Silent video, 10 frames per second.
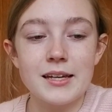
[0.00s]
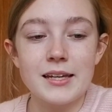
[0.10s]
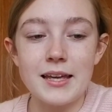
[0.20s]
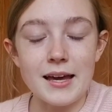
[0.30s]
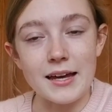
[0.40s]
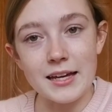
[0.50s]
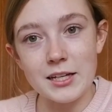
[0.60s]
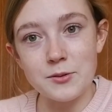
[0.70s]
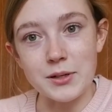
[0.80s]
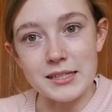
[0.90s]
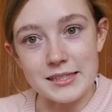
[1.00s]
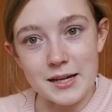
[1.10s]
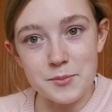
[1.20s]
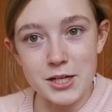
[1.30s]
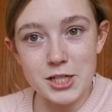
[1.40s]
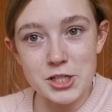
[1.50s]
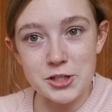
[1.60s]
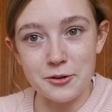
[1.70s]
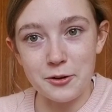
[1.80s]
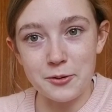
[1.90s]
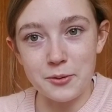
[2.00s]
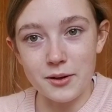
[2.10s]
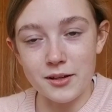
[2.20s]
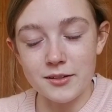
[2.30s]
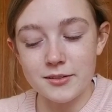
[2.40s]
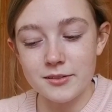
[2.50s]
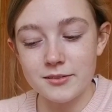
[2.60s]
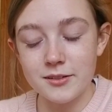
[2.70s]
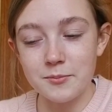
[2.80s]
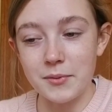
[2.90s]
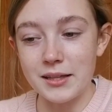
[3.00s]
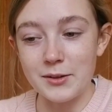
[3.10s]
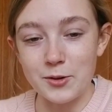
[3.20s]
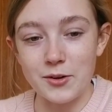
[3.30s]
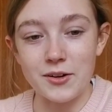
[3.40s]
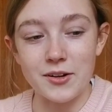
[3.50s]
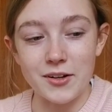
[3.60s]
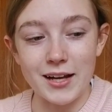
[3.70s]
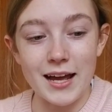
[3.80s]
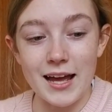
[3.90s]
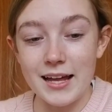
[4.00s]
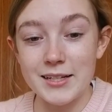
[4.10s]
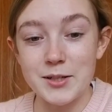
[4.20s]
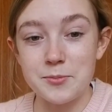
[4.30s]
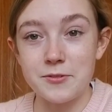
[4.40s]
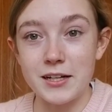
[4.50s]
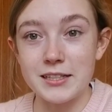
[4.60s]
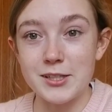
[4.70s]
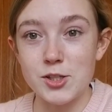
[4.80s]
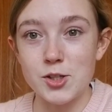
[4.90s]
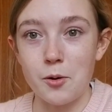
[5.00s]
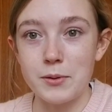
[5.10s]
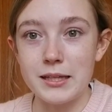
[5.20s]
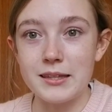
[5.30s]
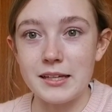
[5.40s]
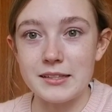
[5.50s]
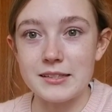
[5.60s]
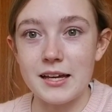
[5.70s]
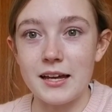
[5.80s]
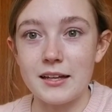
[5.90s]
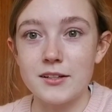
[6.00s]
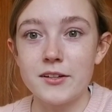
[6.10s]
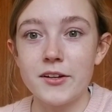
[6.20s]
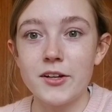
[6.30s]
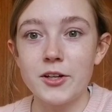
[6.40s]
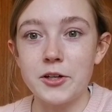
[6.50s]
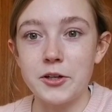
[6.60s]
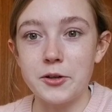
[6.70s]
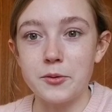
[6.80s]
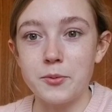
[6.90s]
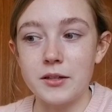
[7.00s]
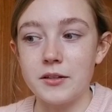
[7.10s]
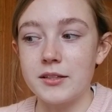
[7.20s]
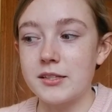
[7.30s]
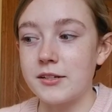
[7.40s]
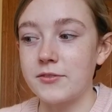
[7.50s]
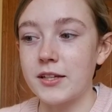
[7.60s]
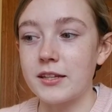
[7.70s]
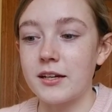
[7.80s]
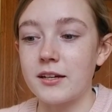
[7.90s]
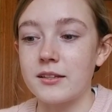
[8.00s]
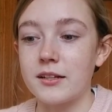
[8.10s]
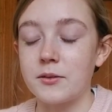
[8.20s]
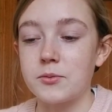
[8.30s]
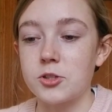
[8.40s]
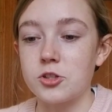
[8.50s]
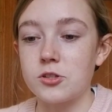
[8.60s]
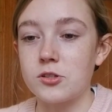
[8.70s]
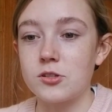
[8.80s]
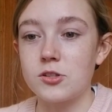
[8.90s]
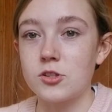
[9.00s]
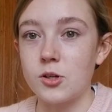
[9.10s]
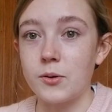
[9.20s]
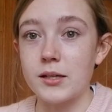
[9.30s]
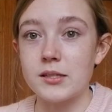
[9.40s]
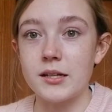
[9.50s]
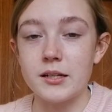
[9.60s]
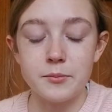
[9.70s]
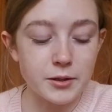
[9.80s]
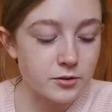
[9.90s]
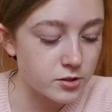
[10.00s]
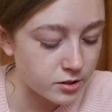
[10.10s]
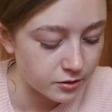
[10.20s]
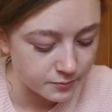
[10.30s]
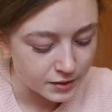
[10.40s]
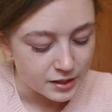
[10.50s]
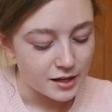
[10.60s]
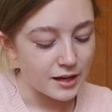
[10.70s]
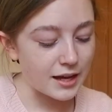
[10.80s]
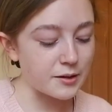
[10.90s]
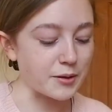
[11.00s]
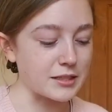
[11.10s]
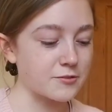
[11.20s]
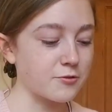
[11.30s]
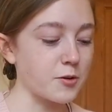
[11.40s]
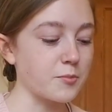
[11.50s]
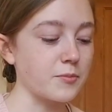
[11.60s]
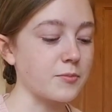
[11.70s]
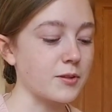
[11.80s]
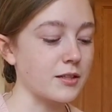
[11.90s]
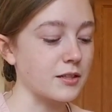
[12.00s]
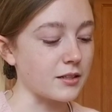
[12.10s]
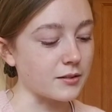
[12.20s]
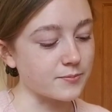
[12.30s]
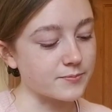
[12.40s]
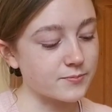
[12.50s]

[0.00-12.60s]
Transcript: yeah, anyways, I'm going to show you my little haul. I ended up finding so many things at Goodwill and stuff like that that I was just so excited about. So anyways, from the